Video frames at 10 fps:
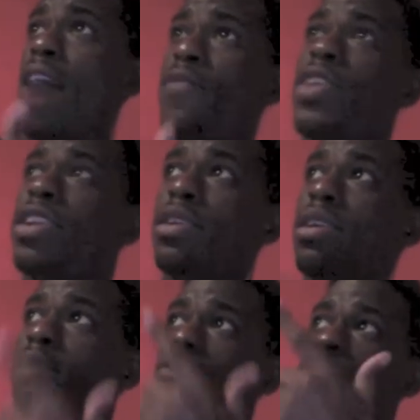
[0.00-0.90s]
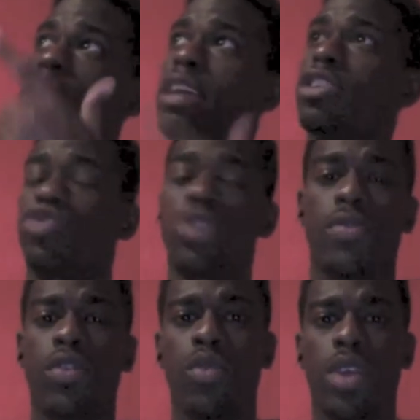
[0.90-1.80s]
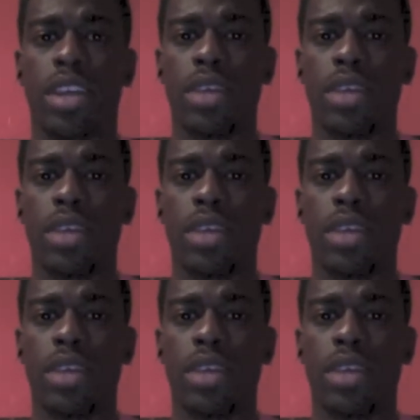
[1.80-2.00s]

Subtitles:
finna move down the street. If you want to come